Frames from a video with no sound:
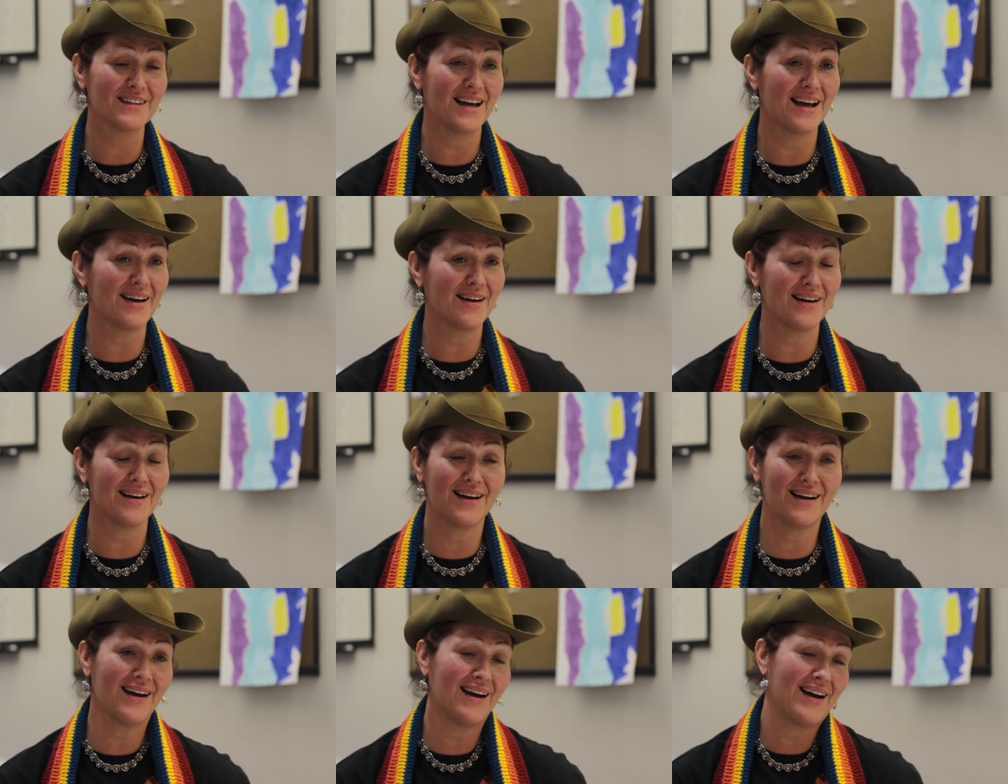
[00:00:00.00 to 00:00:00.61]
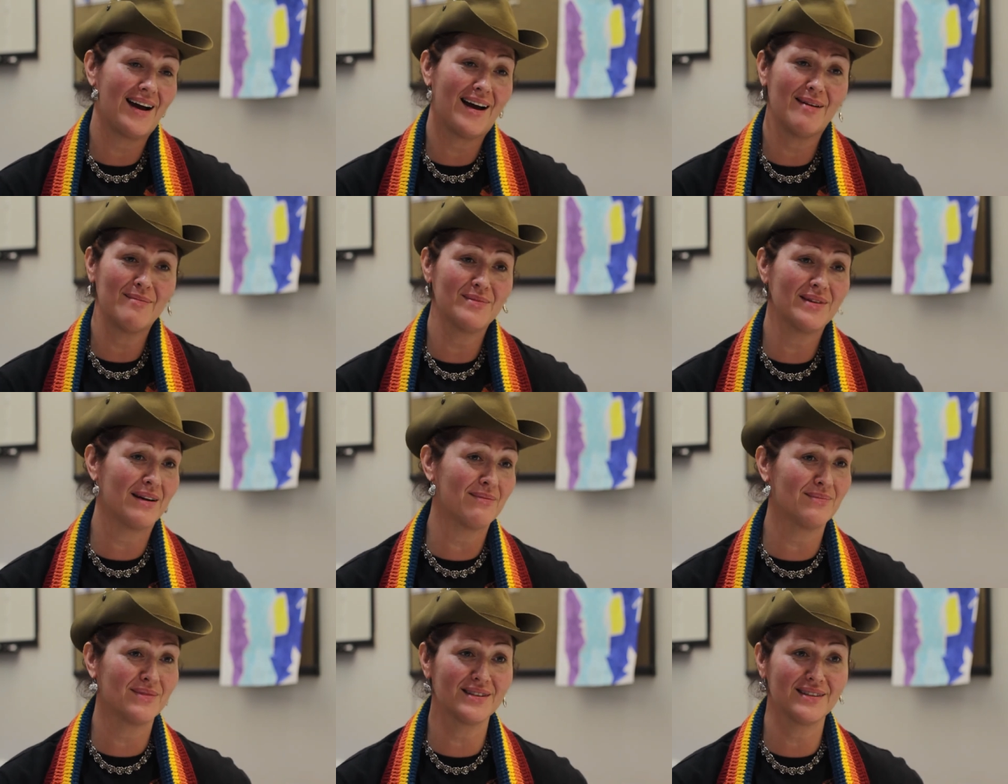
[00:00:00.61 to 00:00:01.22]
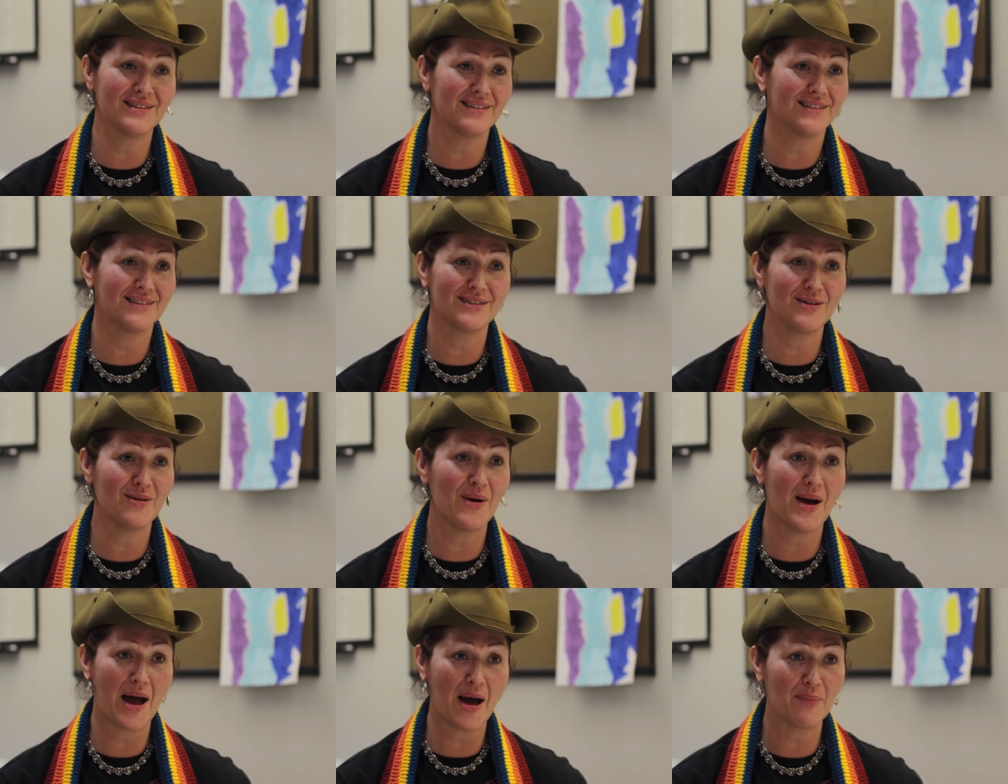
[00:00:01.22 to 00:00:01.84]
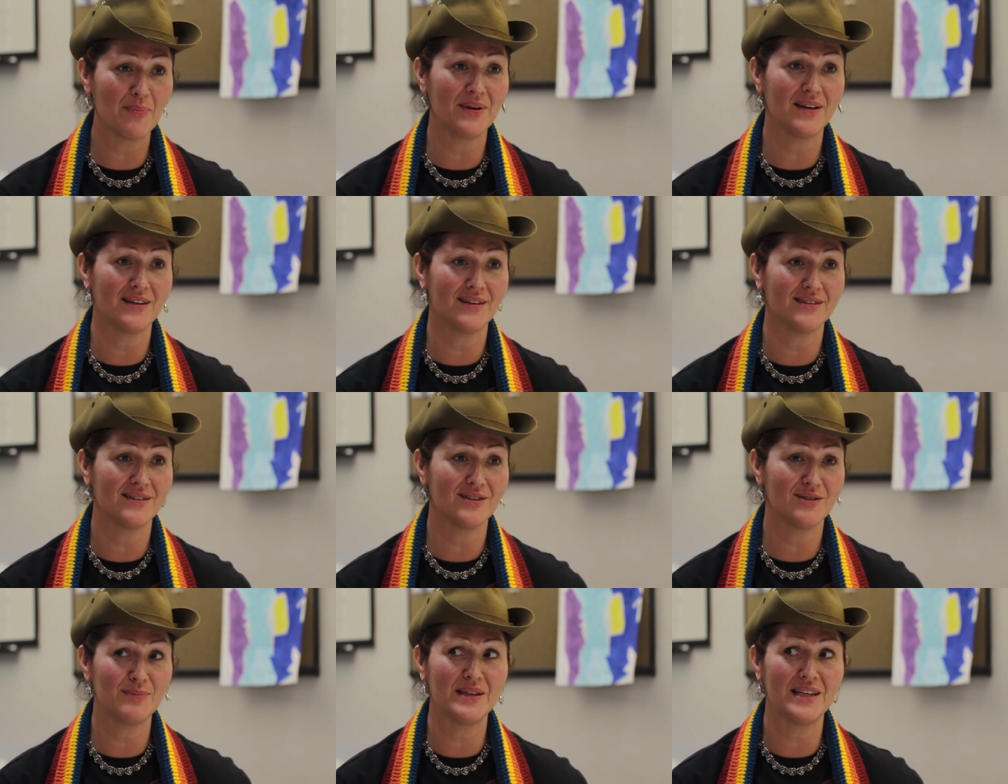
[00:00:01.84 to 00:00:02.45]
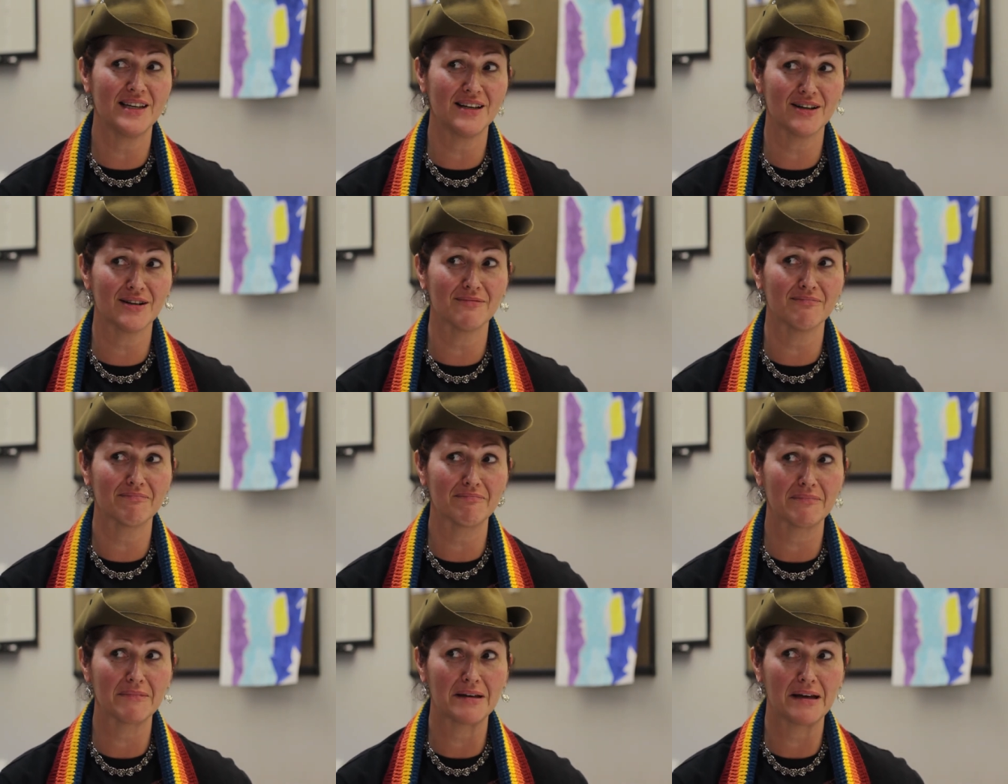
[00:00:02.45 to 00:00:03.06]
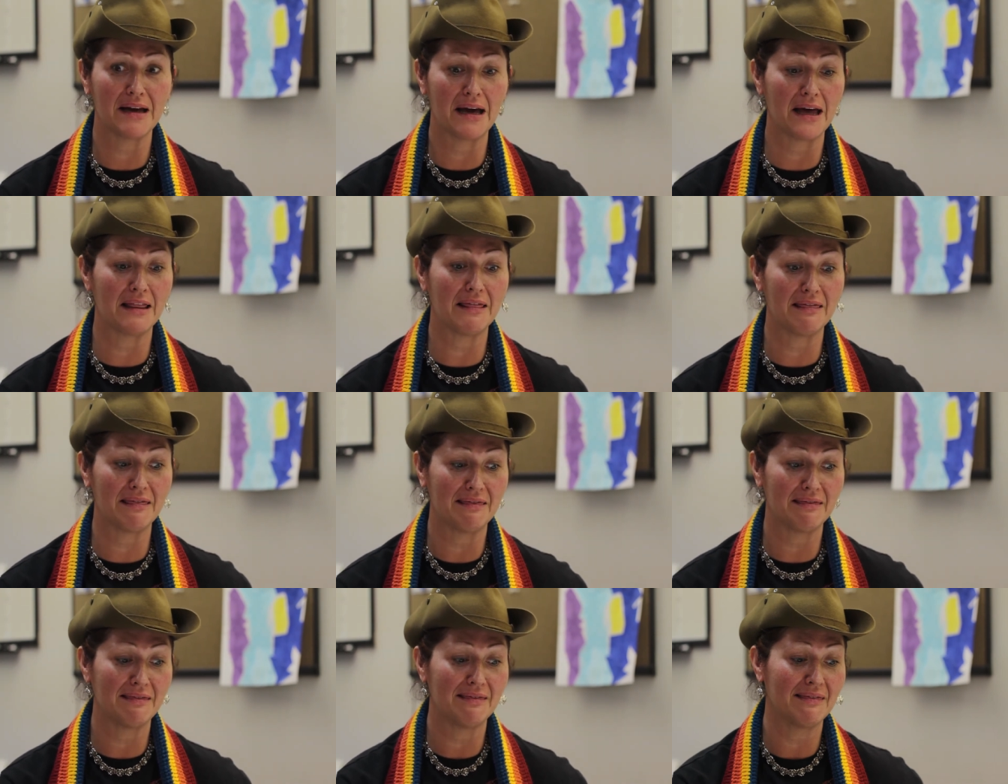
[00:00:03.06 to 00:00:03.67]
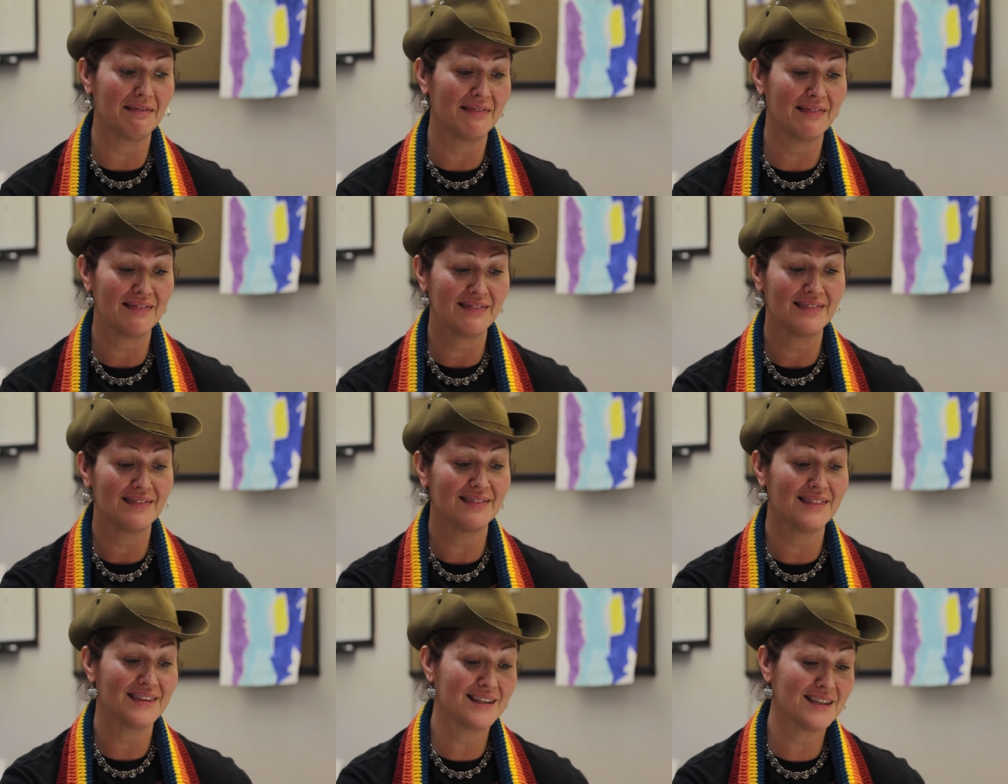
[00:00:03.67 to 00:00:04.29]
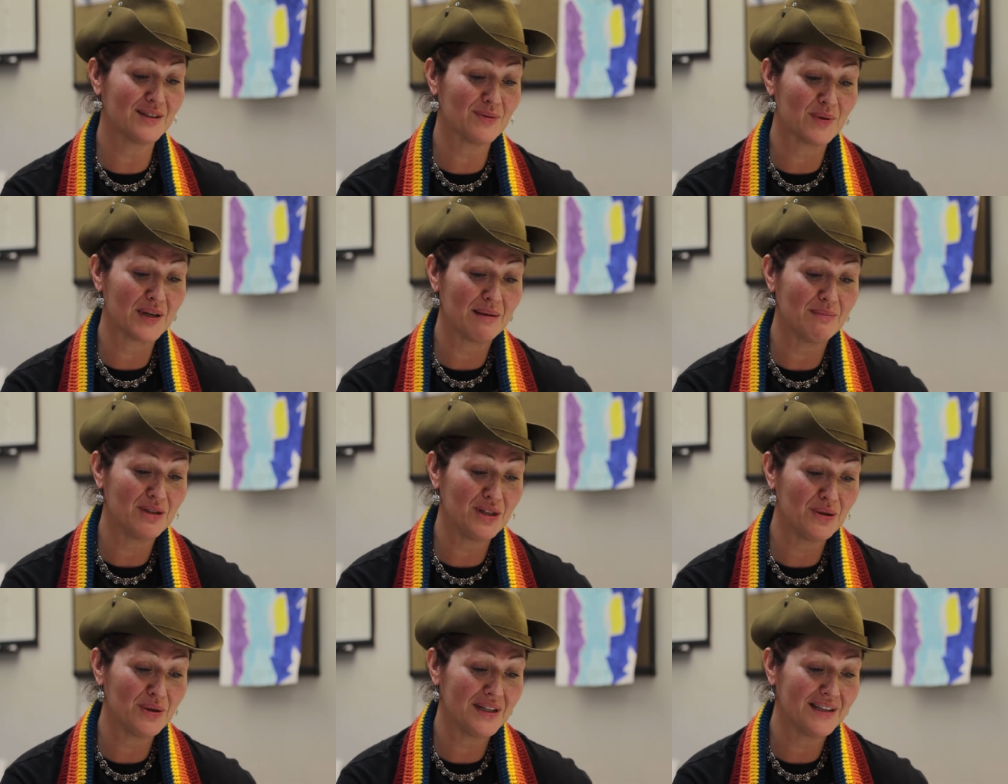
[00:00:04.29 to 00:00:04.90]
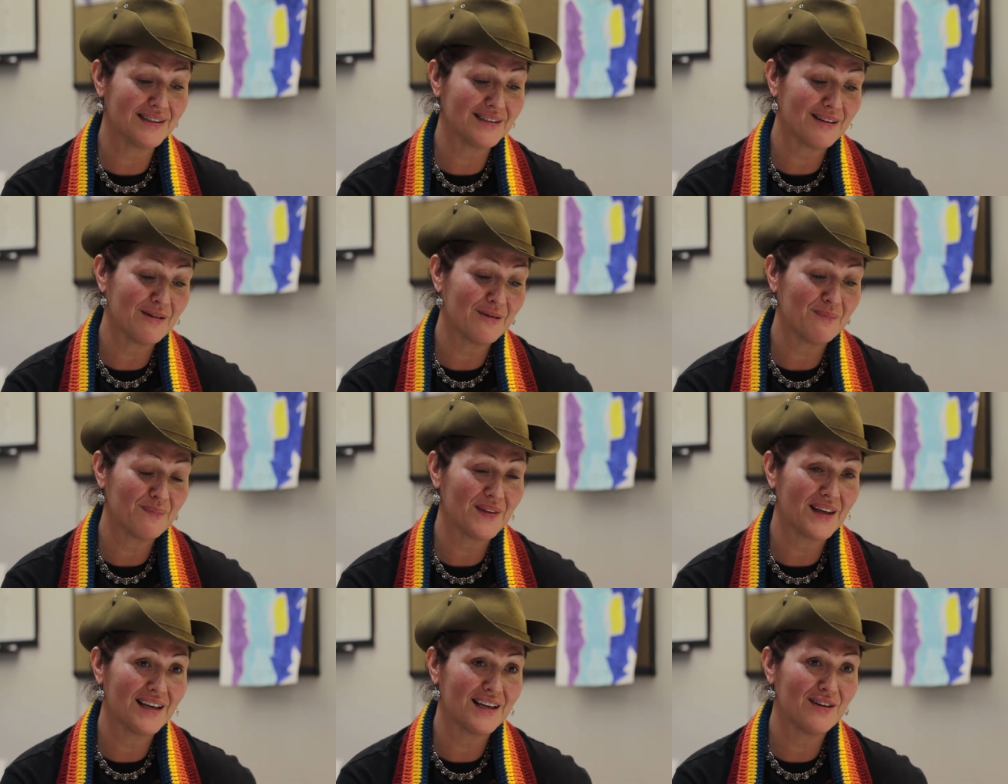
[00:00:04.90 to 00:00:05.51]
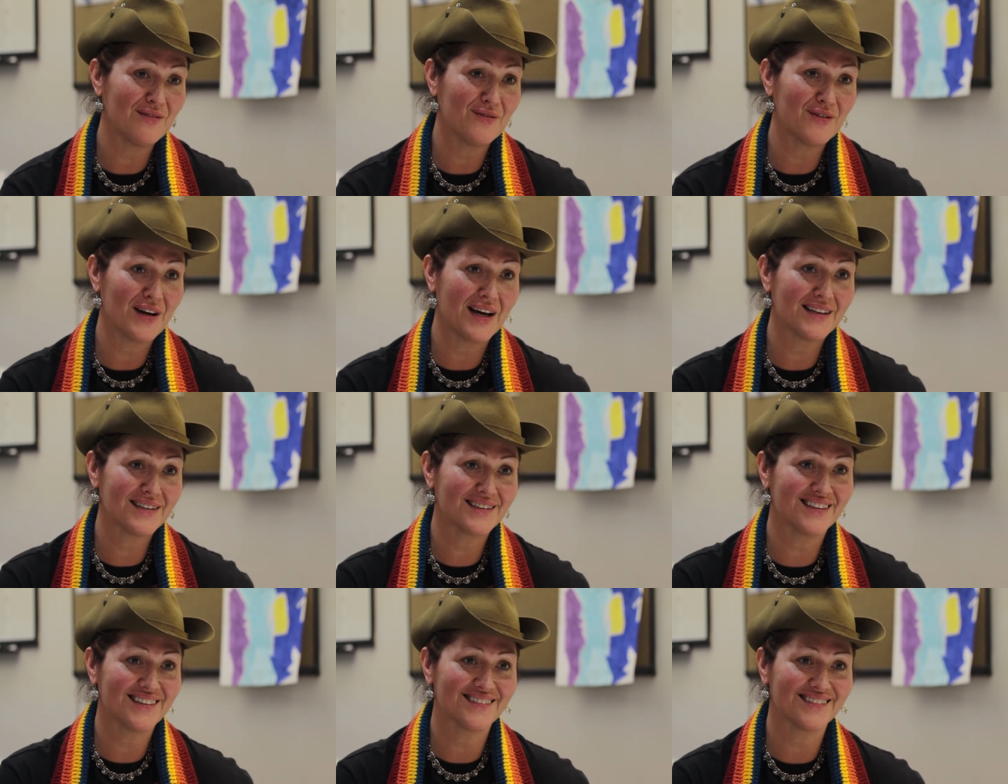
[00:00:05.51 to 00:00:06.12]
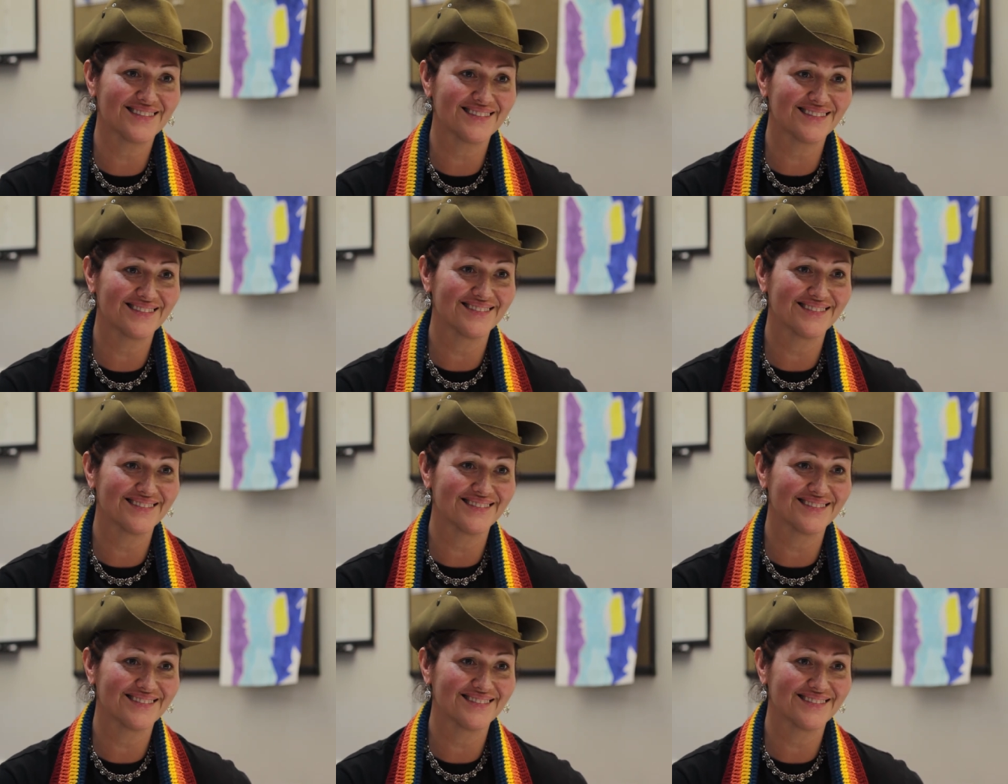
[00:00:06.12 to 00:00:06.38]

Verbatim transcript: I, I'm, I'm so happy to be here, and this is what I'm doing, so thank you for asking.